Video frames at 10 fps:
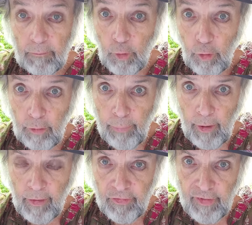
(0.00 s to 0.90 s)
Gold
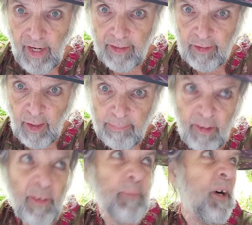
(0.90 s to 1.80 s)
bar stacked up
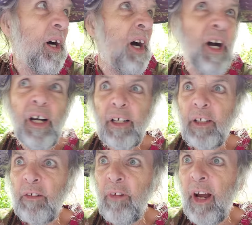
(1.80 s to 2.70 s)
to the
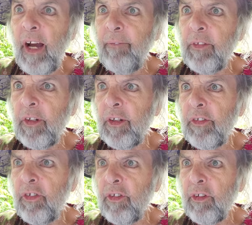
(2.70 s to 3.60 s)
mahogany
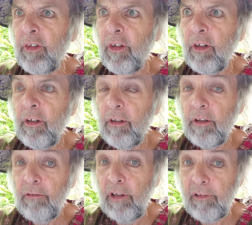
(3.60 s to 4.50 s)
rafters.
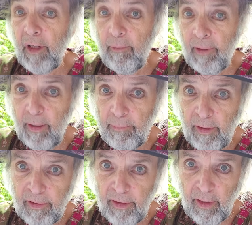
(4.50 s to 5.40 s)
Well, Grandpa
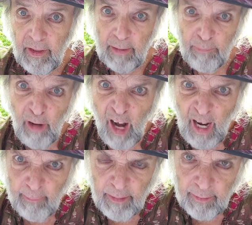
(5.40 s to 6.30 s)
Aponte, he
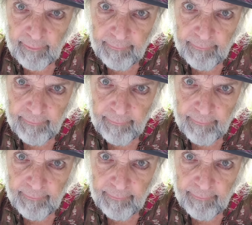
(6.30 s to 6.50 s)
bribed.